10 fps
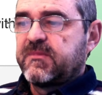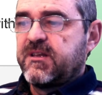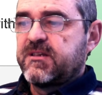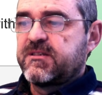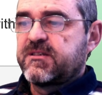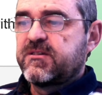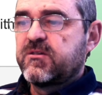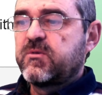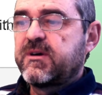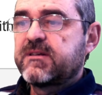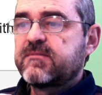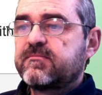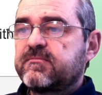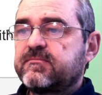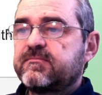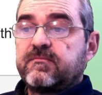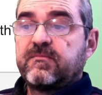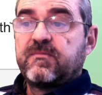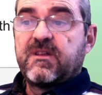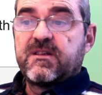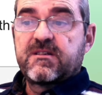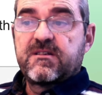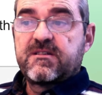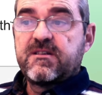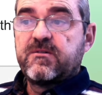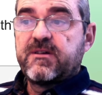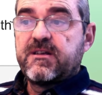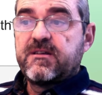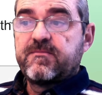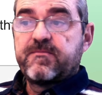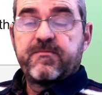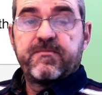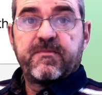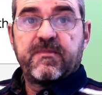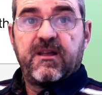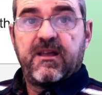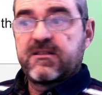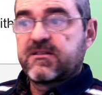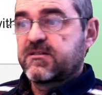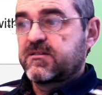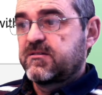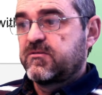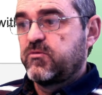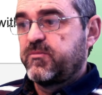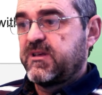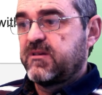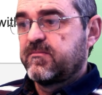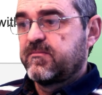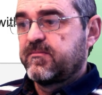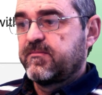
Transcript: is this 0, 1, this 0A gets to be